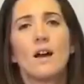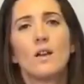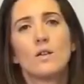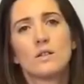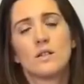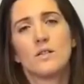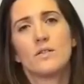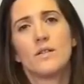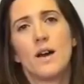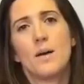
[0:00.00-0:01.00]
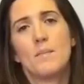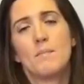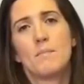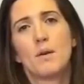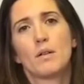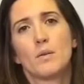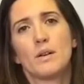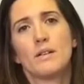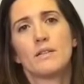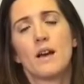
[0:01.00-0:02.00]
a lot of
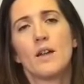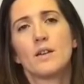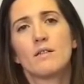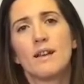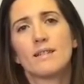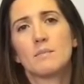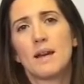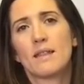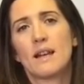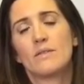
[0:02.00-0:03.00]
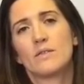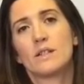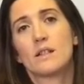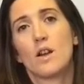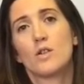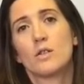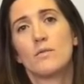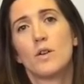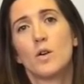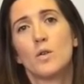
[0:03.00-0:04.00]
borrowers underestimate the level of disclosure
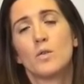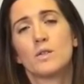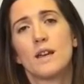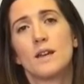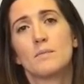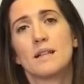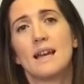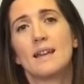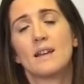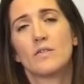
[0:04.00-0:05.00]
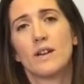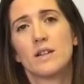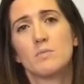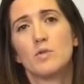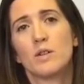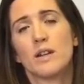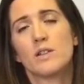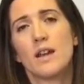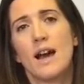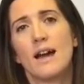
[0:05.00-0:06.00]
involved in obtaining a French
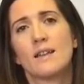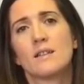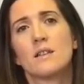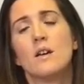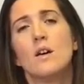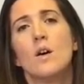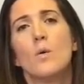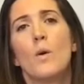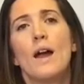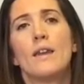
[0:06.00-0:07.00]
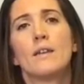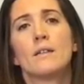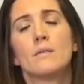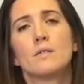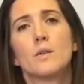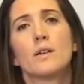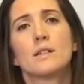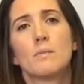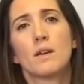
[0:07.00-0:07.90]
mortgage, and when doing